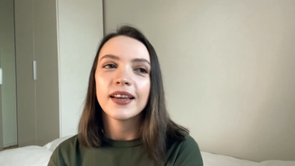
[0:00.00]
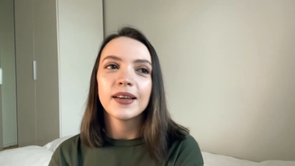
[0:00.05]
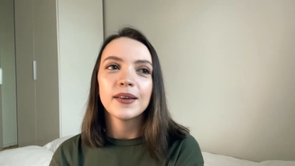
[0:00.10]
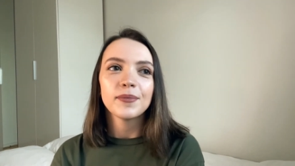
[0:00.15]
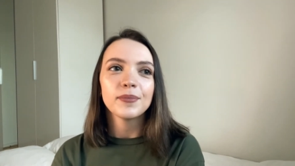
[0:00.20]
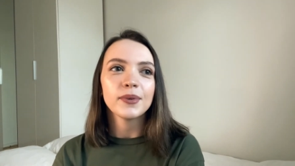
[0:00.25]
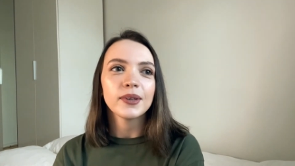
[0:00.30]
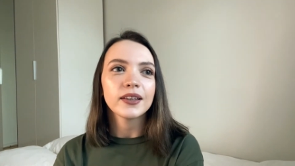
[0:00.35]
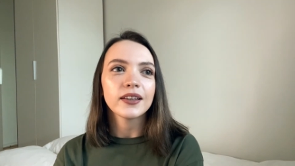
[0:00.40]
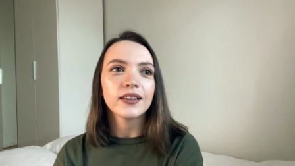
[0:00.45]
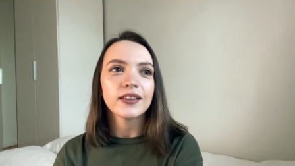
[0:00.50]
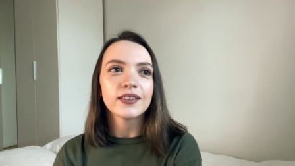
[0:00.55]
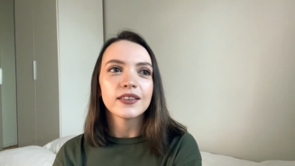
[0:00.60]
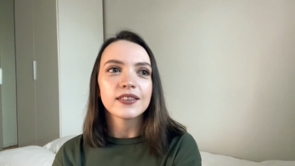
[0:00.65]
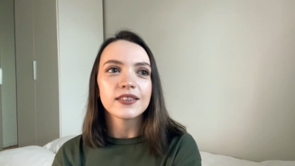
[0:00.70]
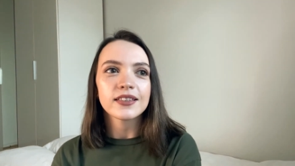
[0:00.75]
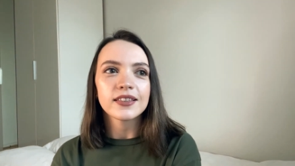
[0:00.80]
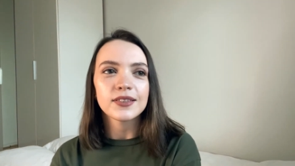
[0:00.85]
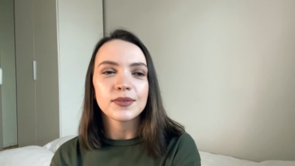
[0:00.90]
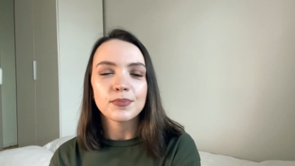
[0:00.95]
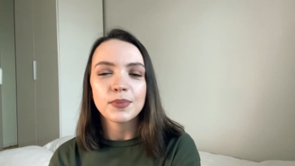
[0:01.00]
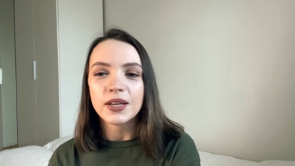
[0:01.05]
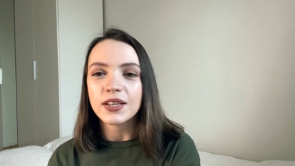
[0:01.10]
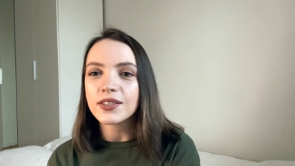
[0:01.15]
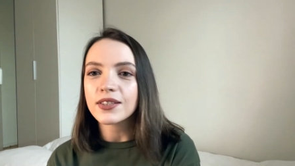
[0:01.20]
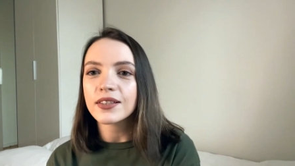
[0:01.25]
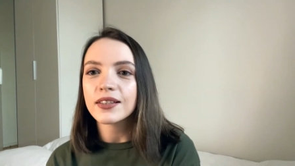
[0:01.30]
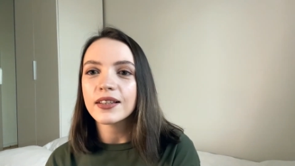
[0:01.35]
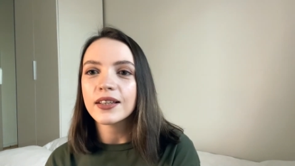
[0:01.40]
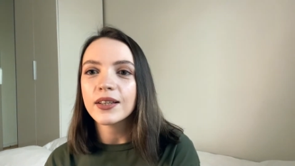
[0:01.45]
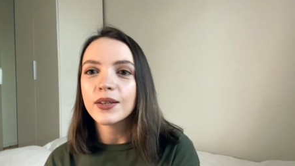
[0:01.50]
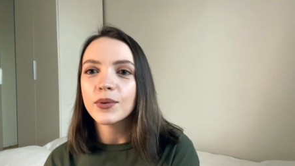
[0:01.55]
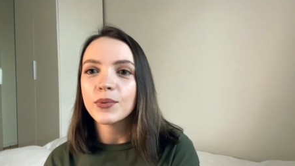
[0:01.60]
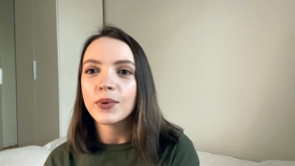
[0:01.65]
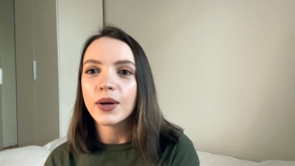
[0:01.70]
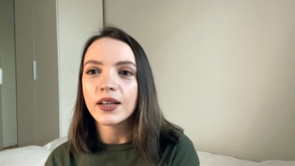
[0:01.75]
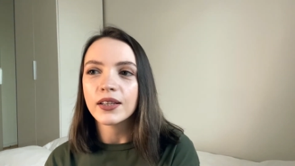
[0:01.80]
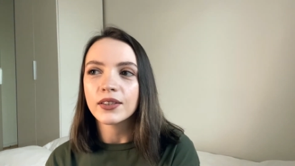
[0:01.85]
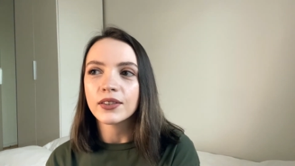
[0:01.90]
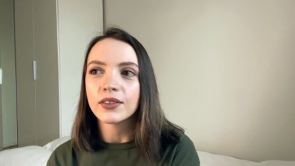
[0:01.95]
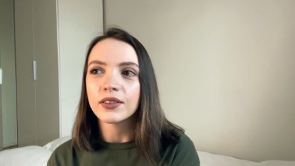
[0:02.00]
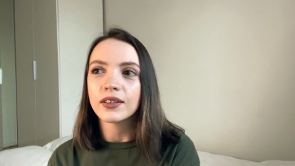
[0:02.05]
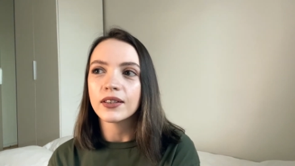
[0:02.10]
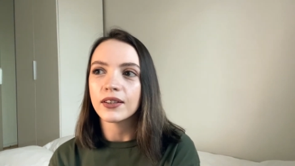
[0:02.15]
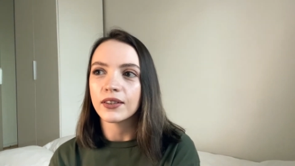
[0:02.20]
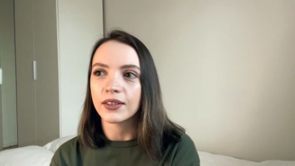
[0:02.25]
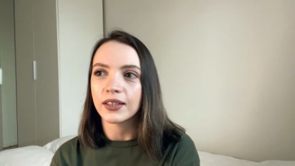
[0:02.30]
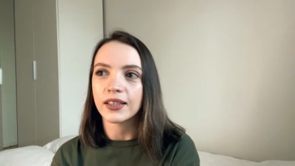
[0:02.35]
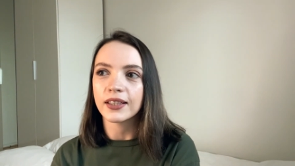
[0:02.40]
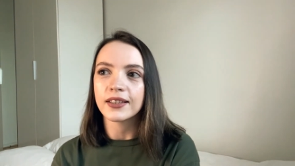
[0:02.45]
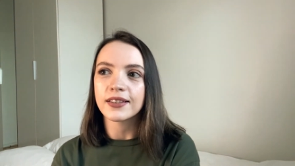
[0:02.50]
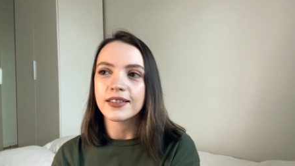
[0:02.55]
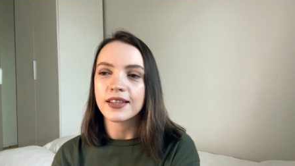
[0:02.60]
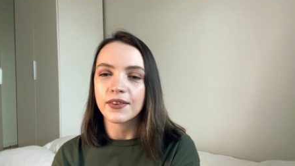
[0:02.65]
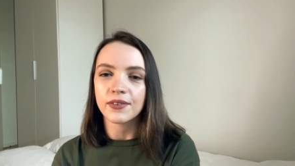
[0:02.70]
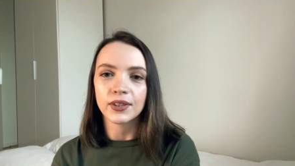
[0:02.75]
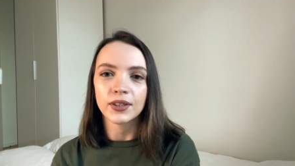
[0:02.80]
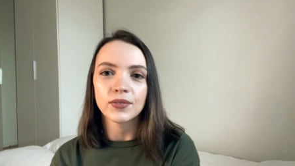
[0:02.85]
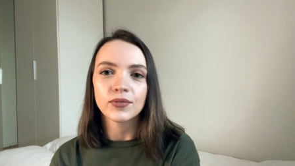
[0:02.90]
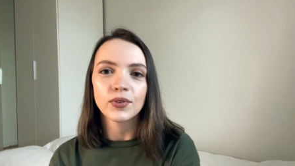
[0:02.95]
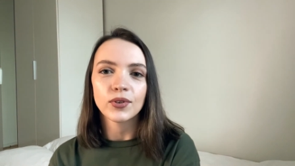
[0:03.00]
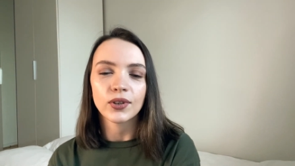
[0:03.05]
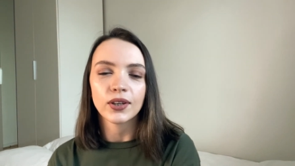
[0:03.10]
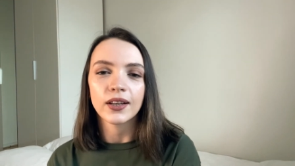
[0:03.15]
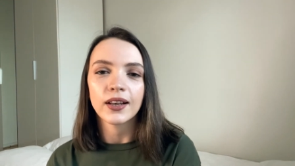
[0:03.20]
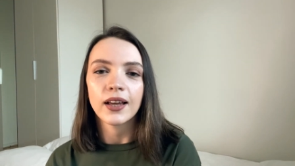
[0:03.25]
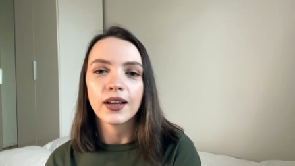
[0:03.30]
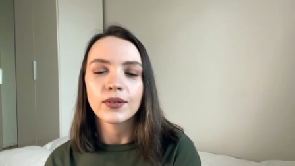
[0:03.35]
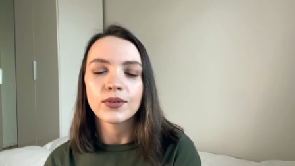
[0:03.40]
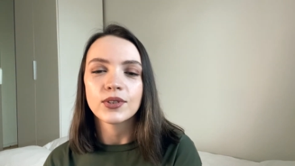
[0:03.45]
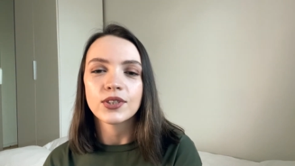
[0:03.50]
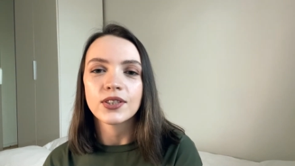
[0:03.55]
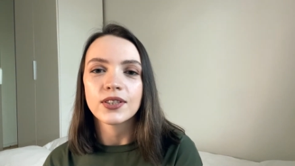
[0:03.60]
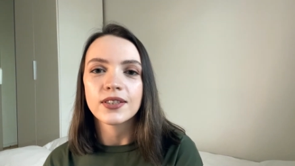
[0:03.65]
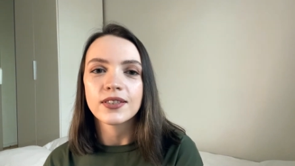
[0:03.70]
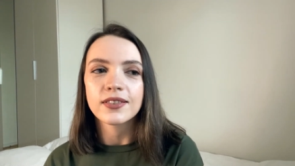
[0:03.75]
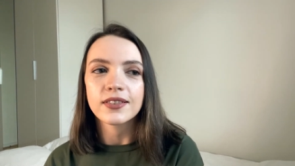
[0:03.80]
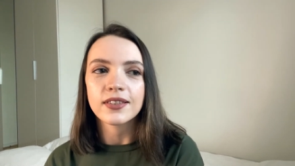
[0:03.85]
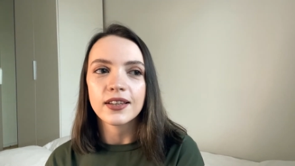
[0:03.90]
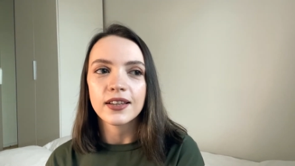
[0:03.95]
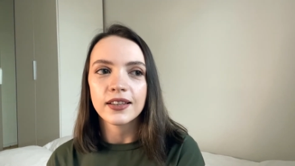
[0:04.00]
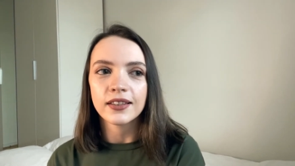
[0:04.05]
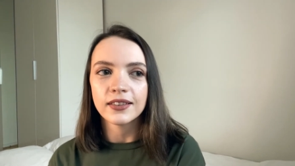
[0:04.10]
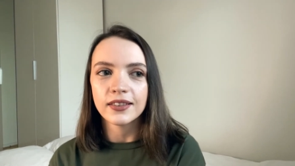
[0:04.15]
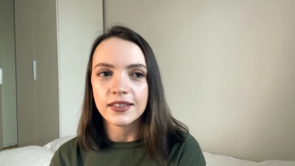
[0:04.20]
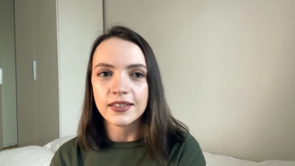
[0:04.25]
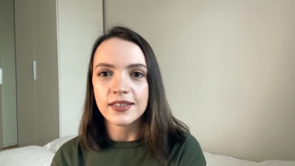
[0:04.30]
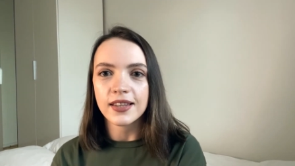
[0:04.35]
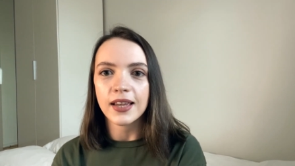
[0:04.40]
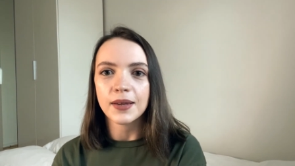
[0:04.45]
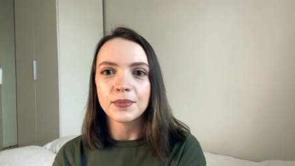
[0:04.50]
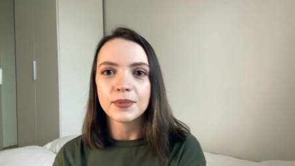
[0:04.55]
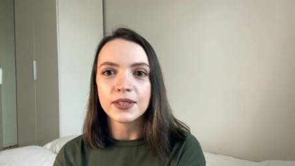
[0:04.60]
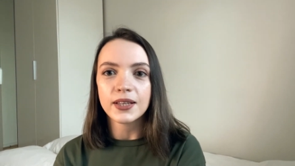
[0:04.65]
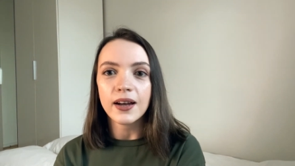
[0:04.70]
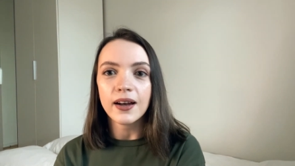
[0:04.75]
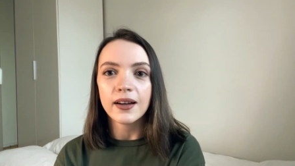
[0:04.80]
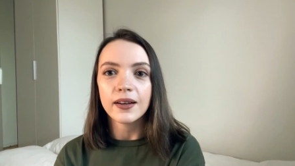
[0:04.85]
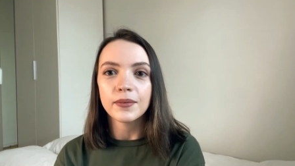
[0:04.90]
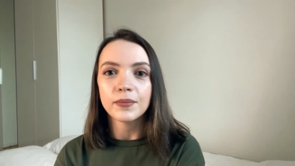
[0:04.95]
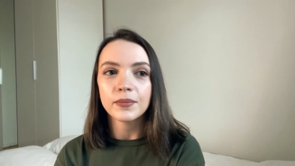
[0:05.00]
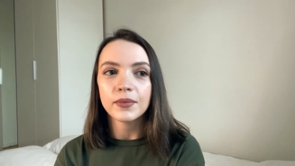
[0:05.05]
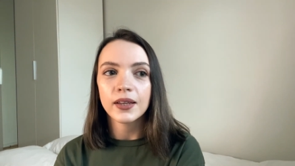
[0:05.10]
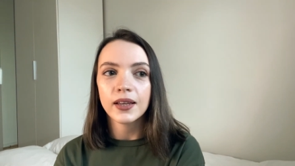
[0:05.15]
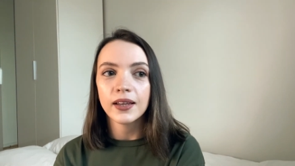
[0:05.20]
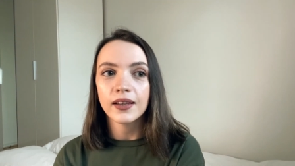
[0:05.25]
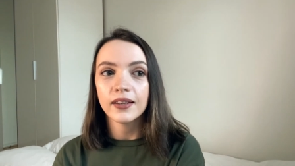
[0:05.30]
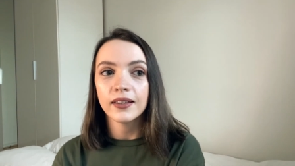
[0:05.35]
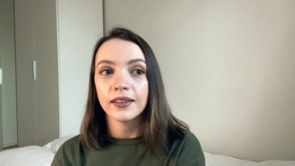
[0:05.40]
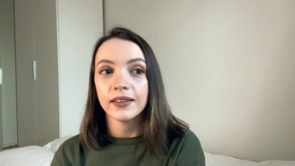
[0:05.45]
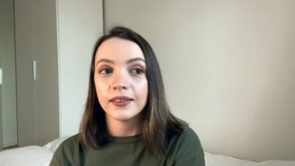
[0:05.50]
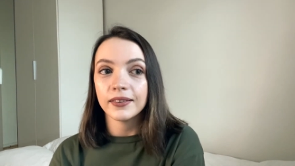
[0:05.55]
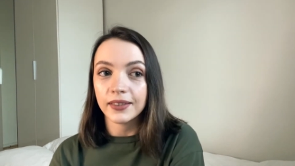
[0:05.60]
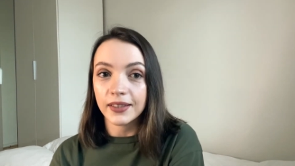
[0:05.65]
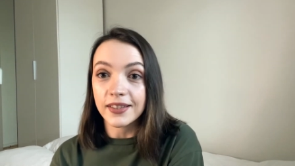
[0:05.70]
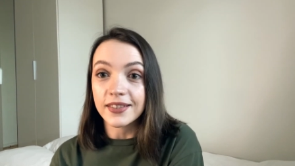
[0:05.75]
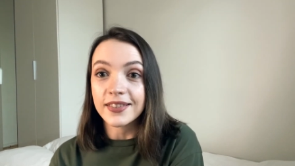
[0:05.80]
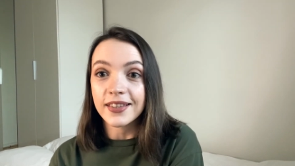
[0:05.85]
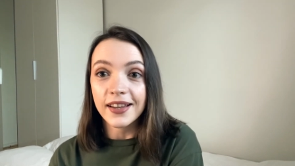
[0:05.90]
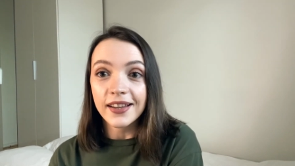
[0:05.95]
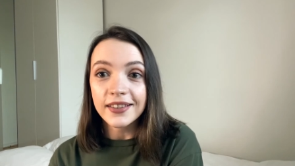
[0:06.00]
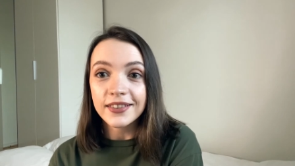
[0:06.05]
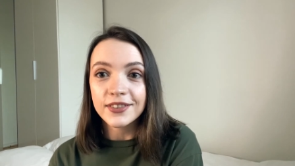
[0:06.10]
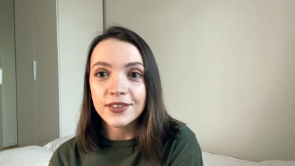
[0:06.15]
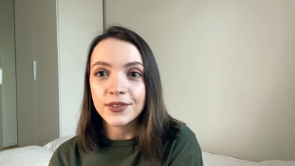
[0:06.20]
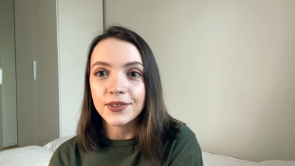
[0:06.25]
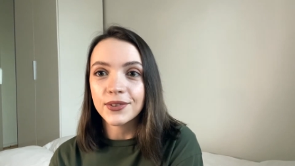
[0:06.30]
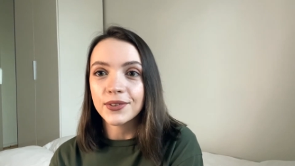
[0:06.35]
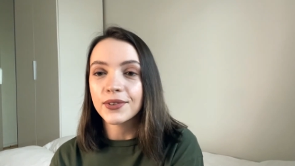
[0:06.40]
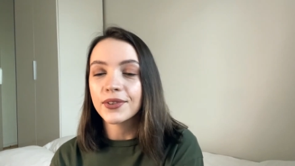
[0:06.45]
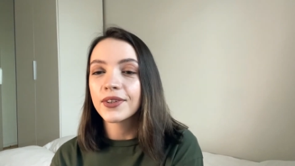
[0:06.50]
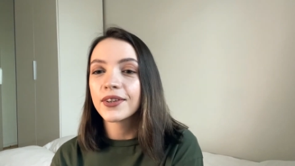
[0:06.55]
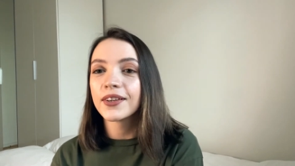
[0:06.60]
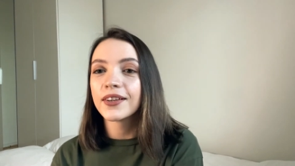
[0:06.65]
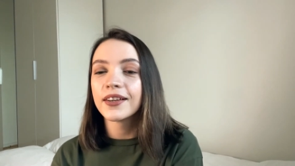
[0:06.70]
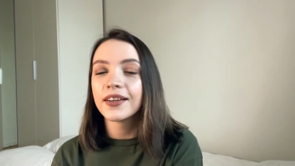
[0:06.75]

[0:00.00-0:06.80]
because especially when you're learning several foreign languages at the same time, as I do,